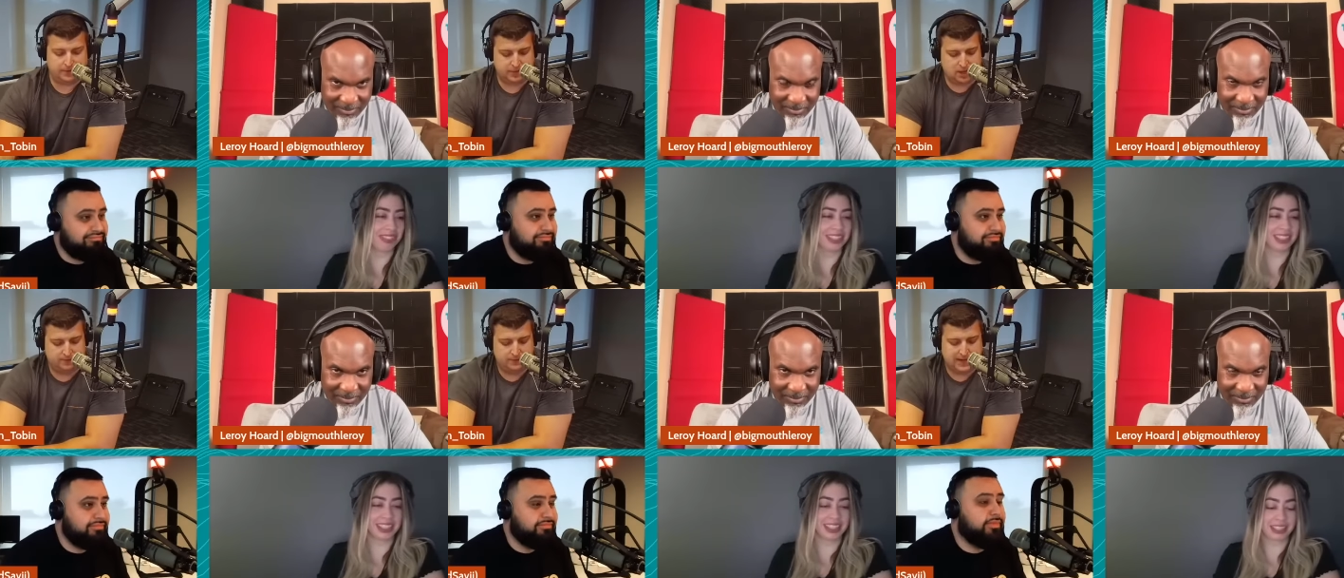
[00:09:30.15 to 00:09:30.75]
Speaker 1: The
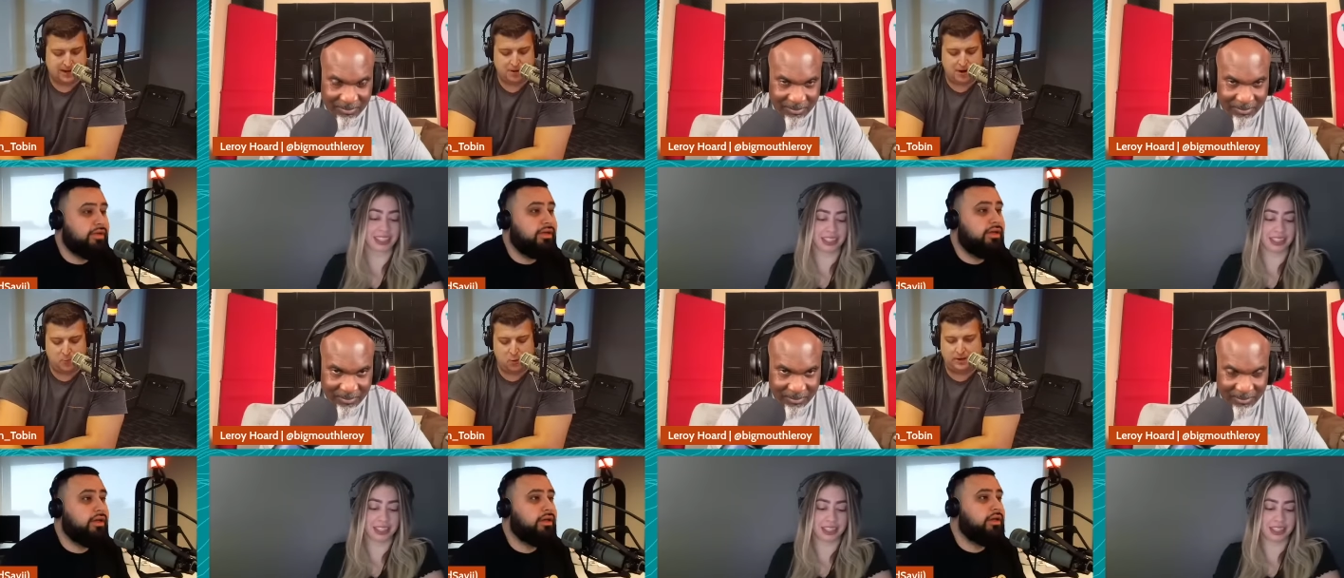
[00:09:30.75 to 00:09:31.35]
Dolphins. I,
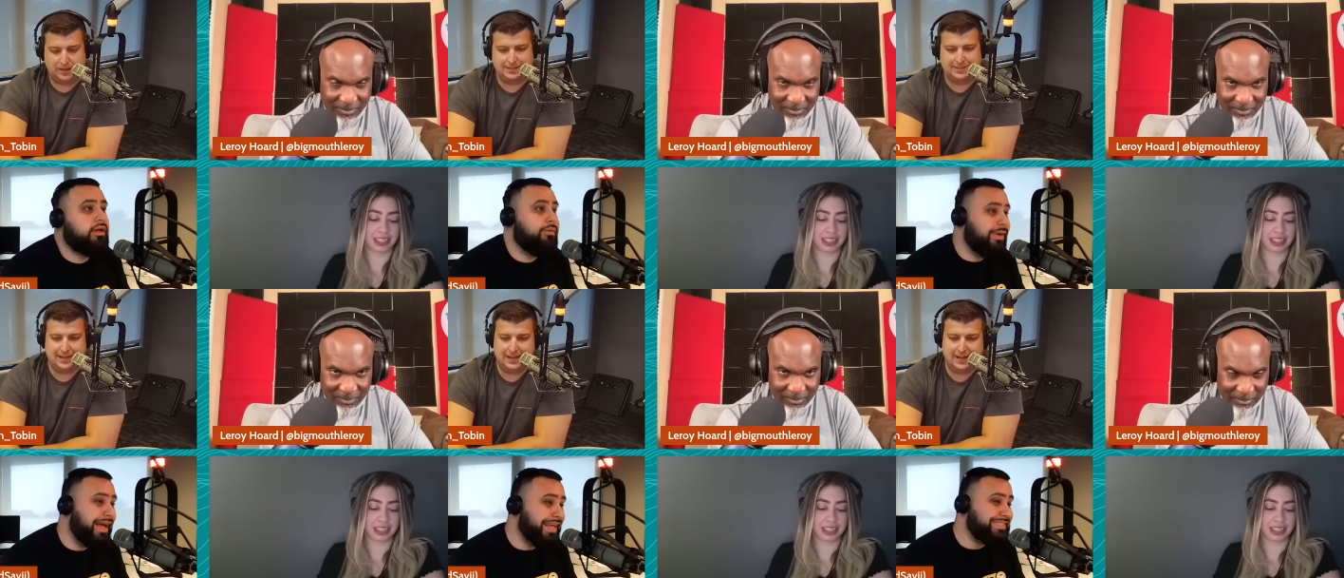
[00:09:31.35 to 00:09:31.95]
I walk in
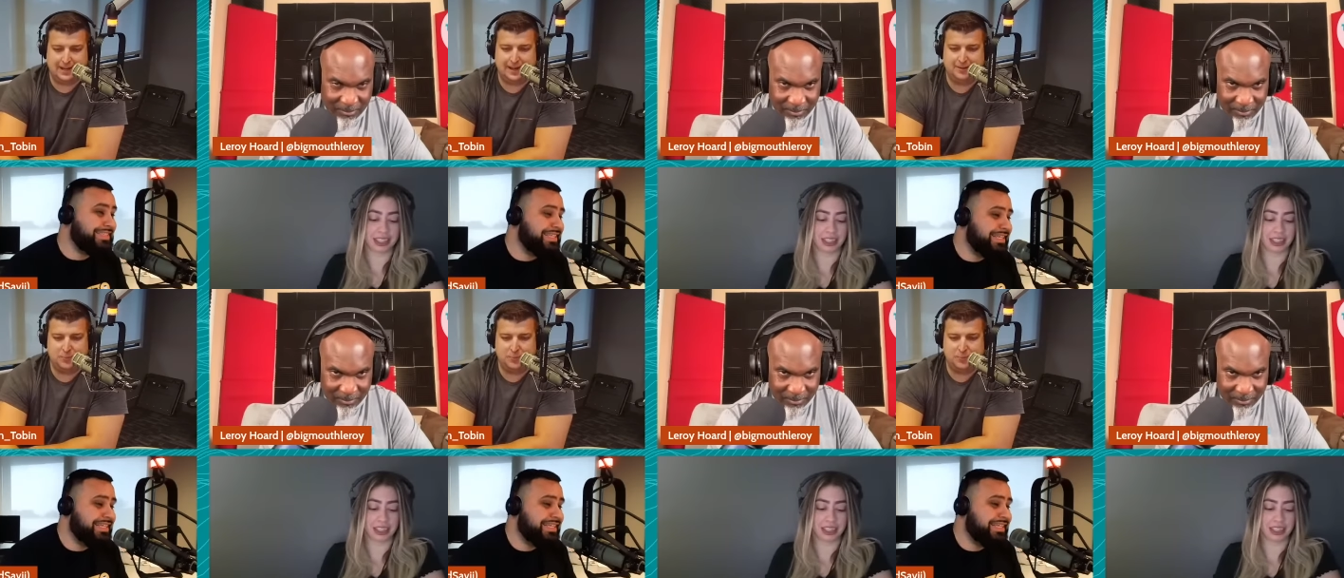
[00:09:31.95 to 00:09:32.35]
today what? and